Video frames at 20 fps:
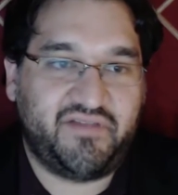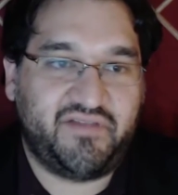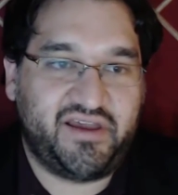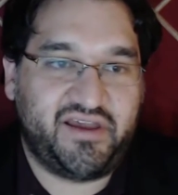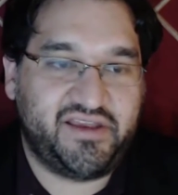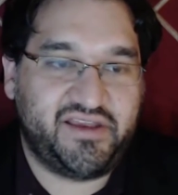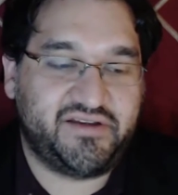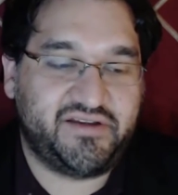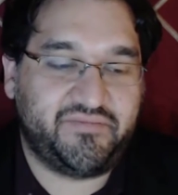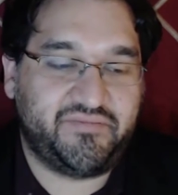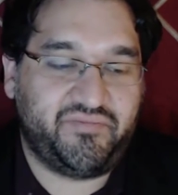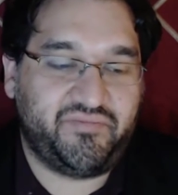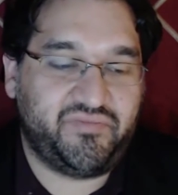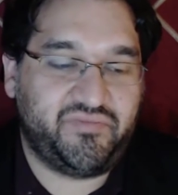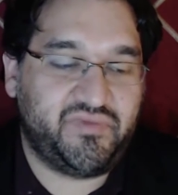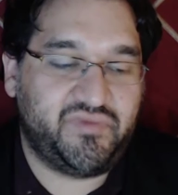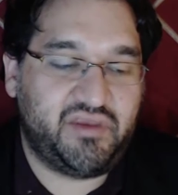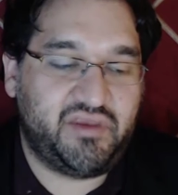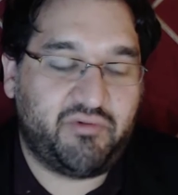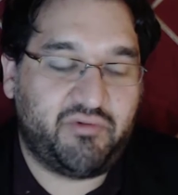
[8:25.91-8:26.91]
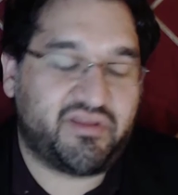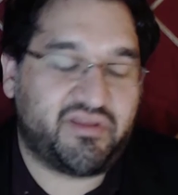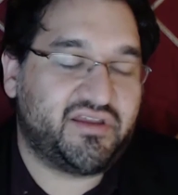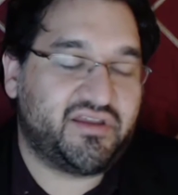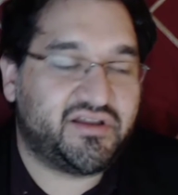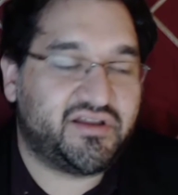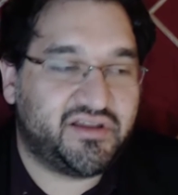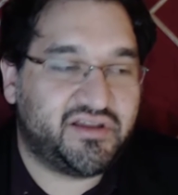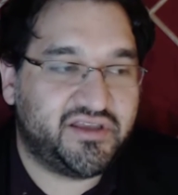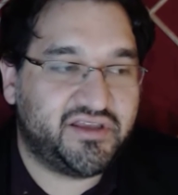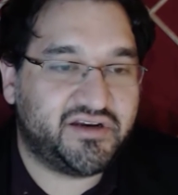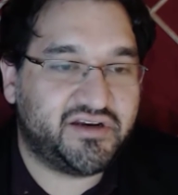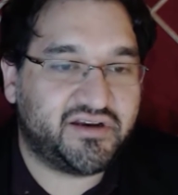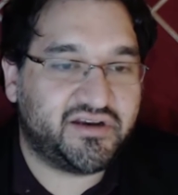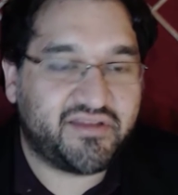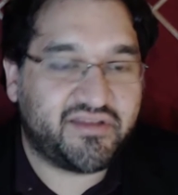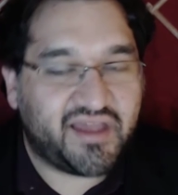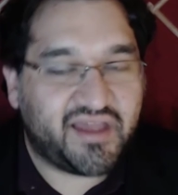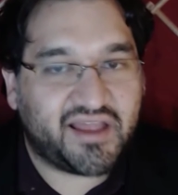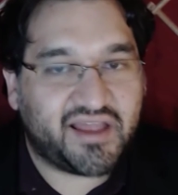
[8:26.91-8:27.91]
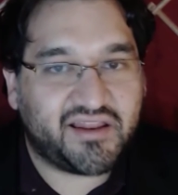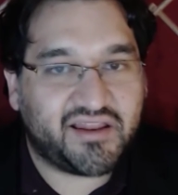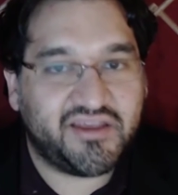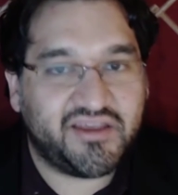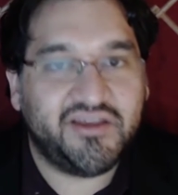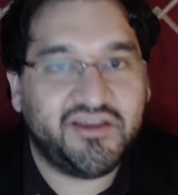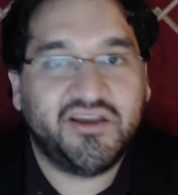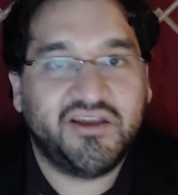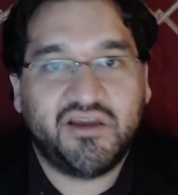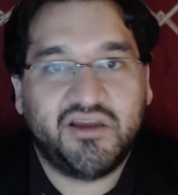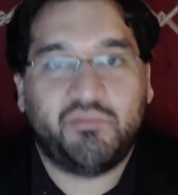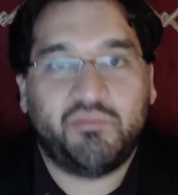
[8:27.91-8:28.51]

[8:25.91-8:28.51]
like it wasn't clear exactly,